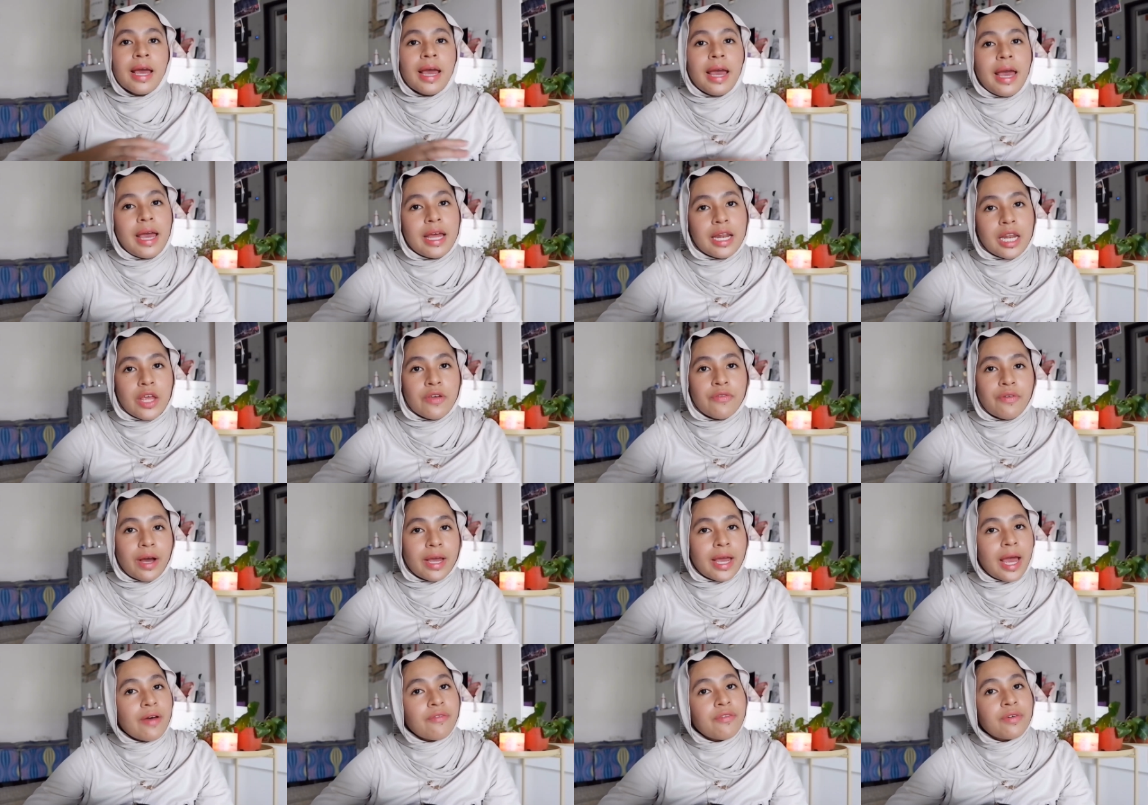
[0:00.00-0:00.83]
And if
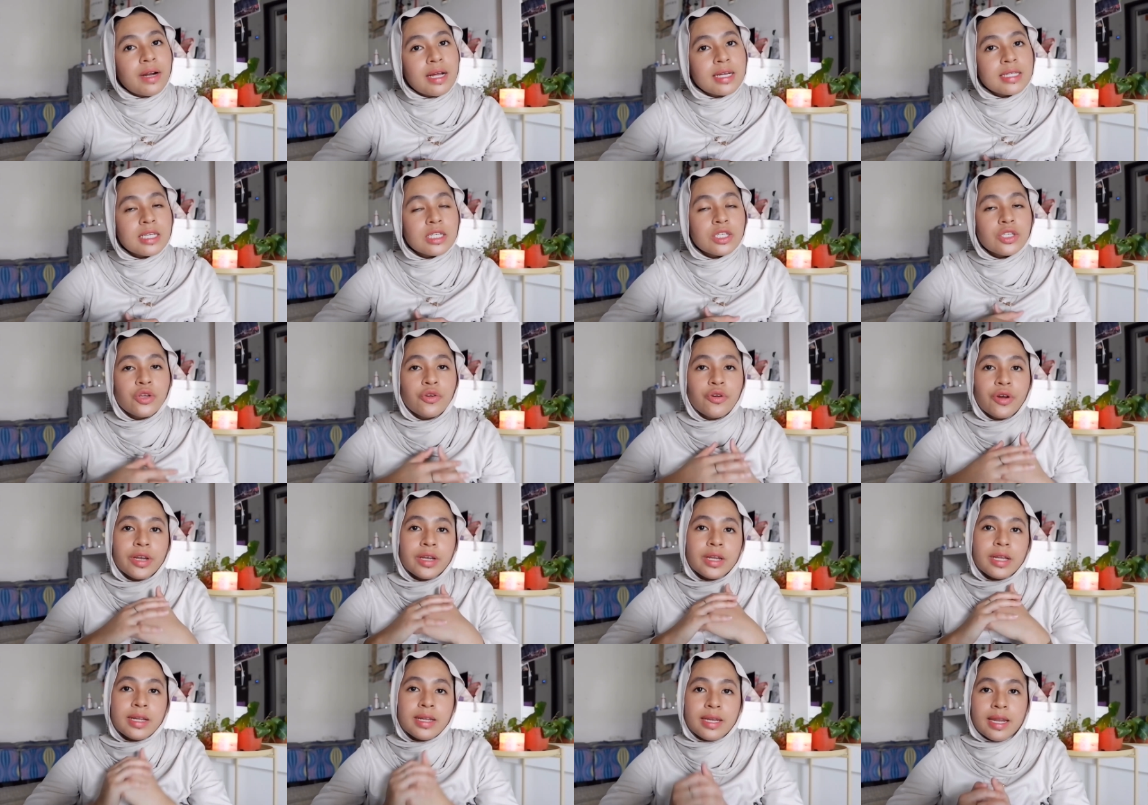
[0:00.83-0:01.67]
I have classes
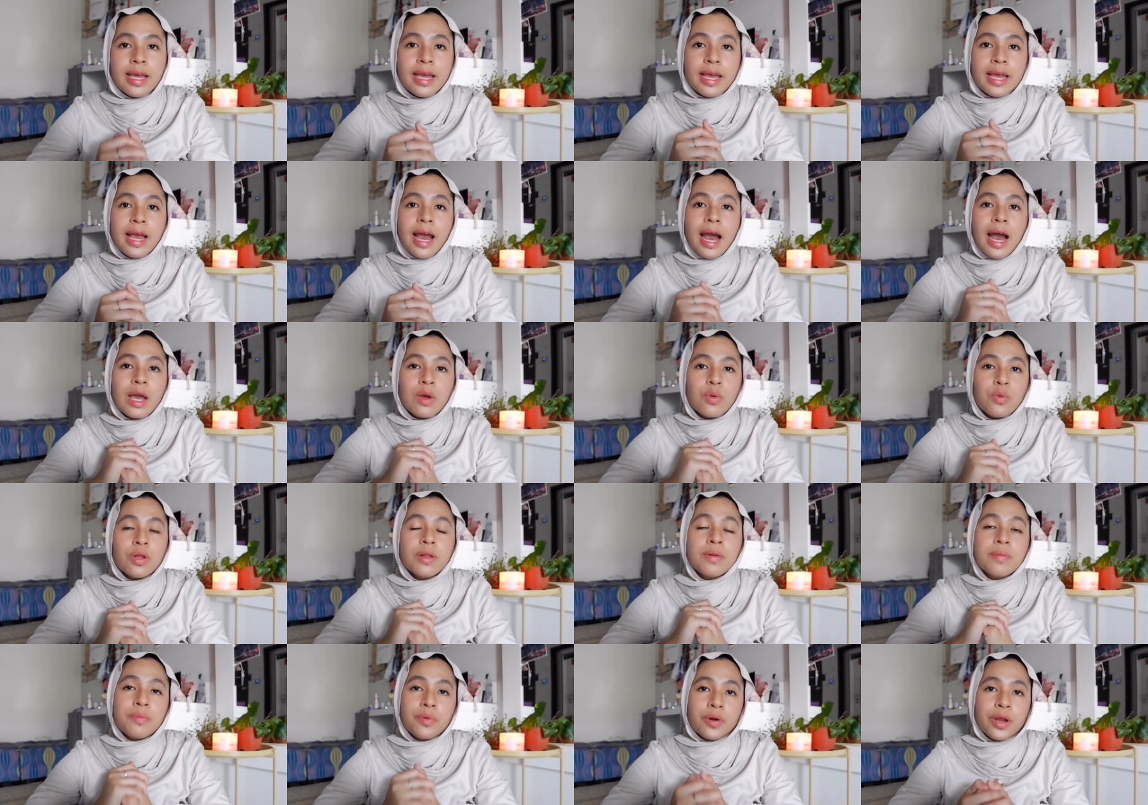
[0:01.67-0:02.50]
during the day, I
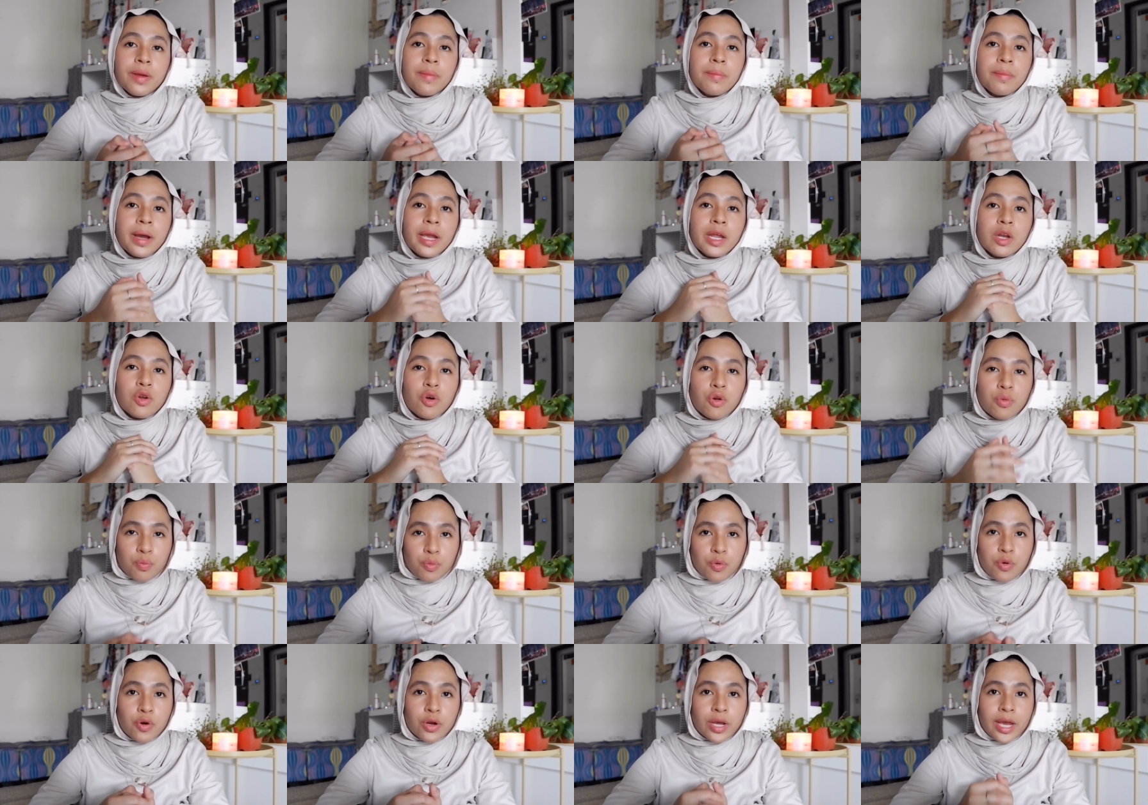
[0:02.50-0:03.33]
will bring my
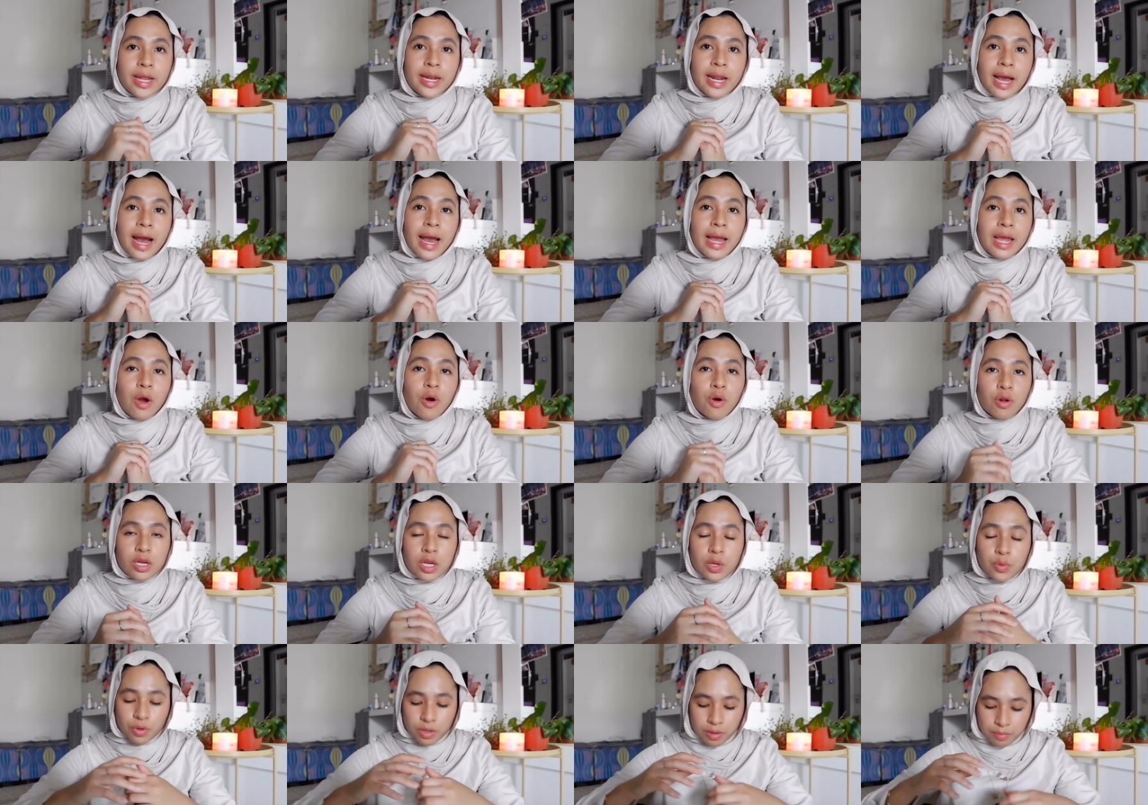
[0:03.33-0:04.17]
notebook, and I
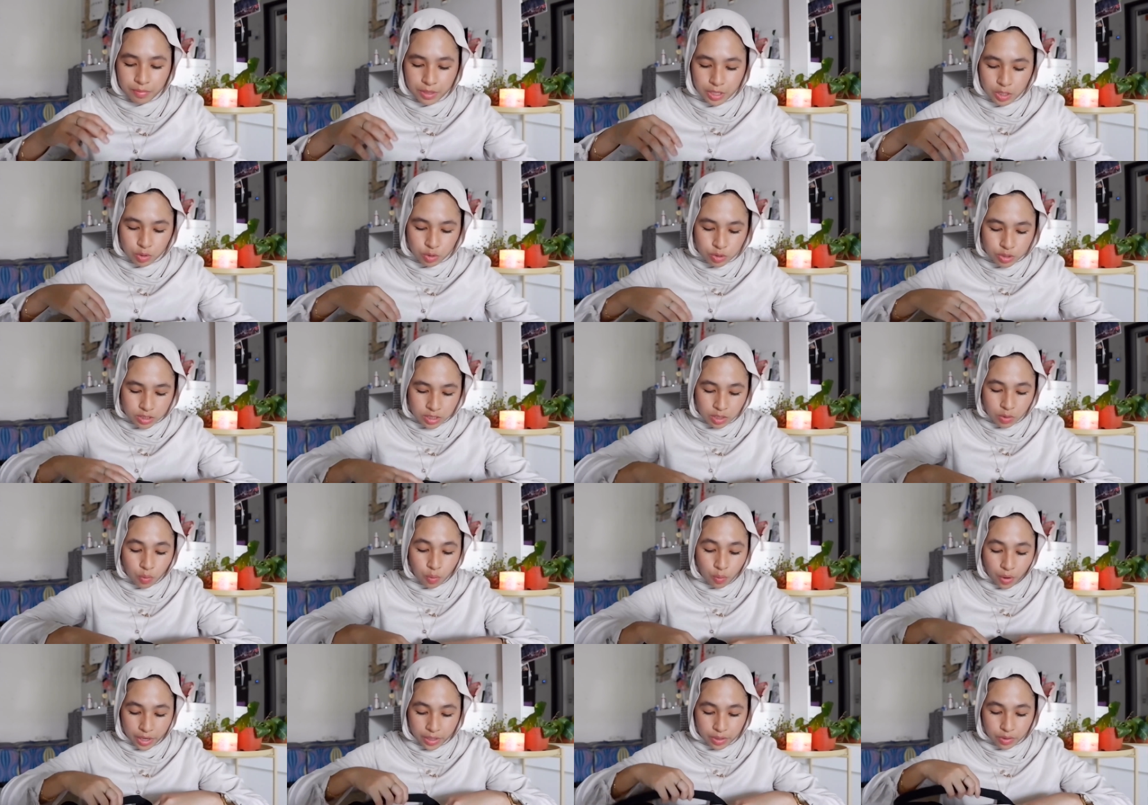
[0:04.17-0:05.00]
only will be using
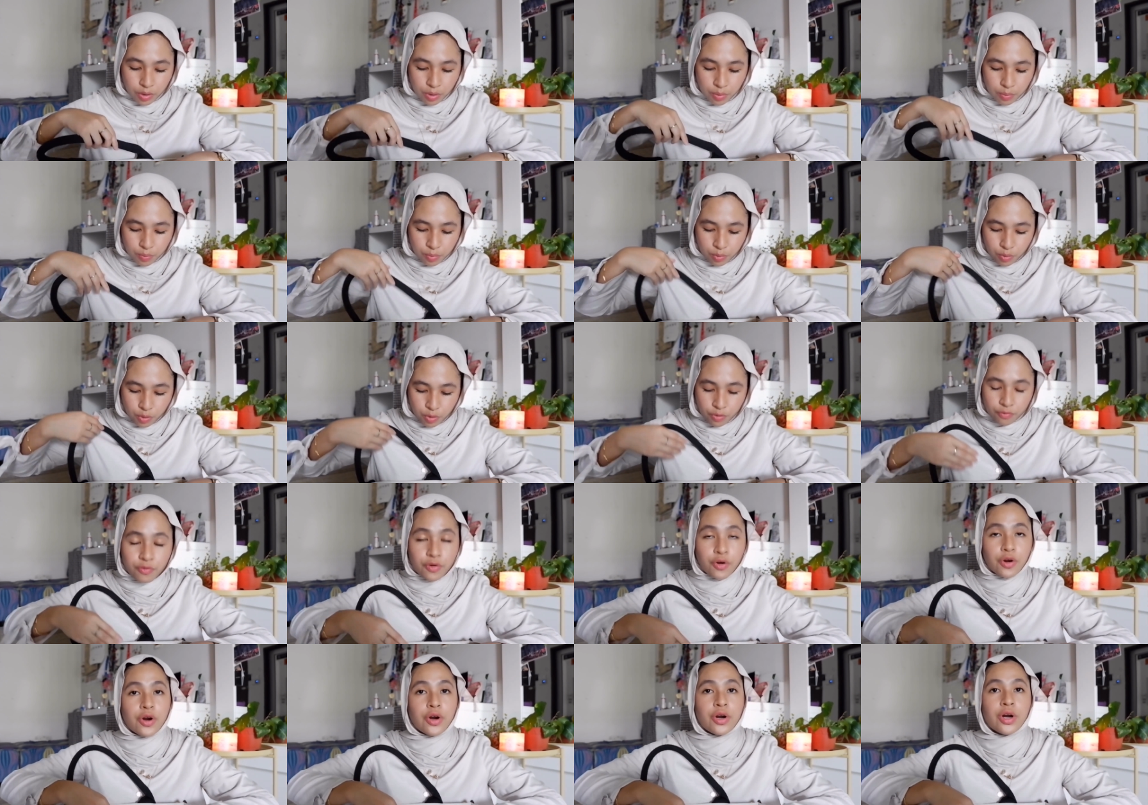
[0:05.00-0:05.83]
1 notebook
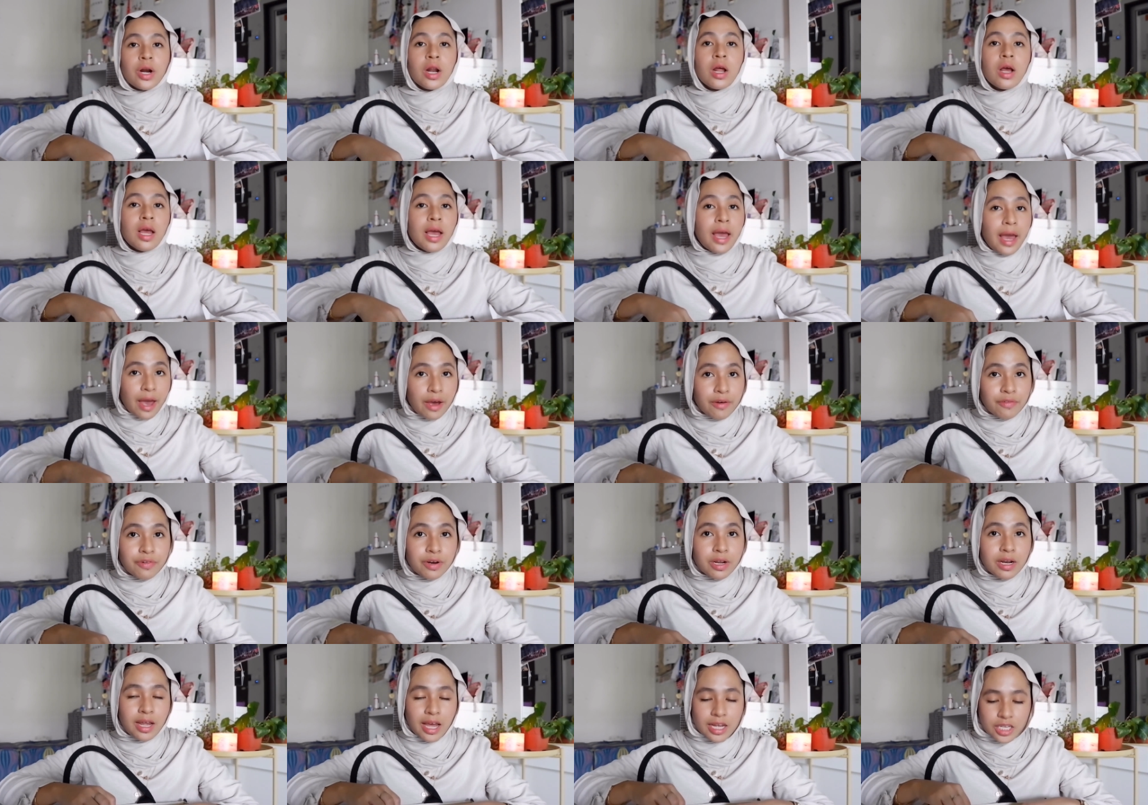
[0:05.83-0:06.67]
for
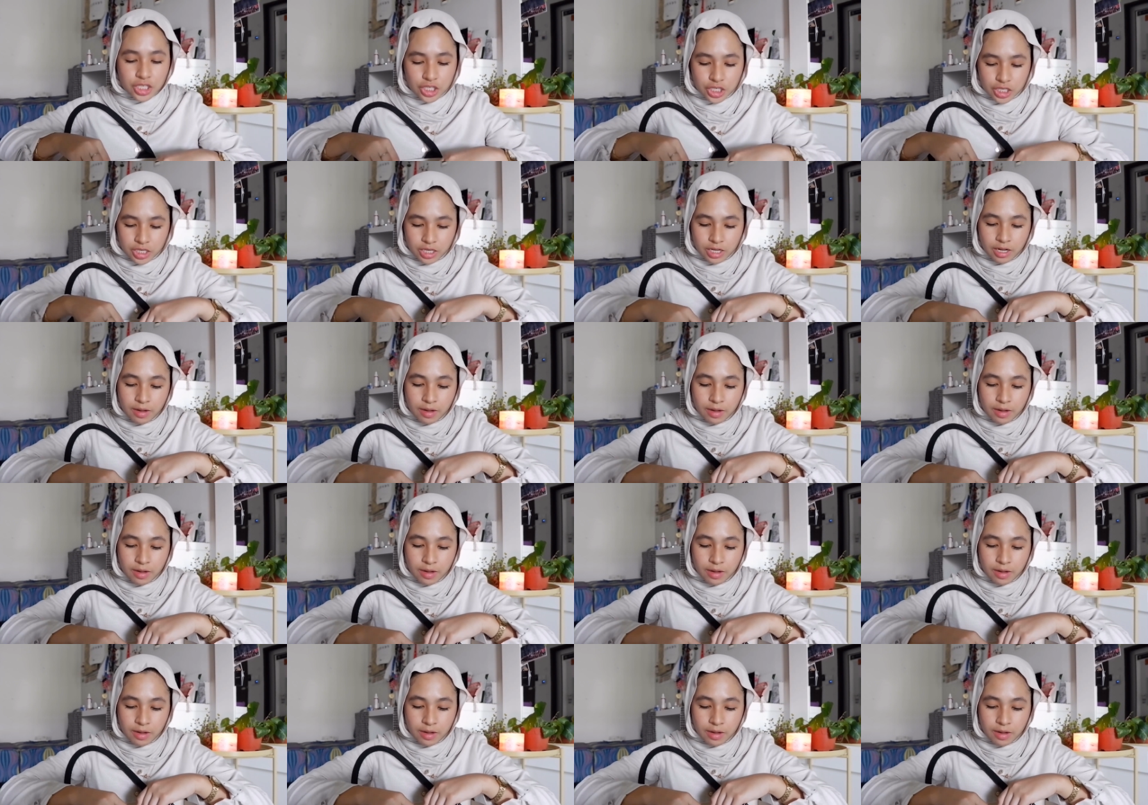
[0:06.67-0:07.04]
every lecture.